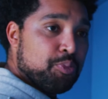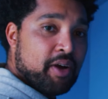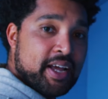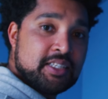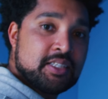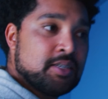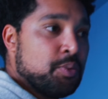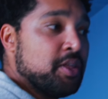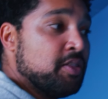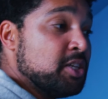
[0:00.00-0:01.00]
breaks
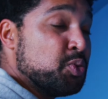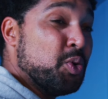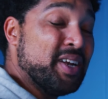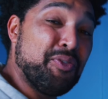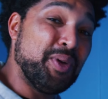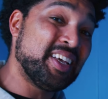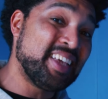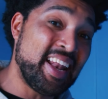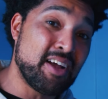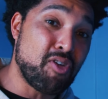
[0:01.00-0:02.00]
within this wall. And if we can
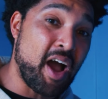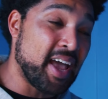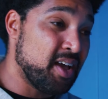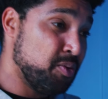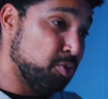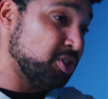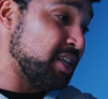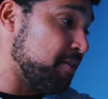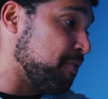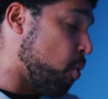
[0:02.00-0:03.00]
get it right, we'll
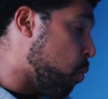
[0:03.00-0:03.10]
just have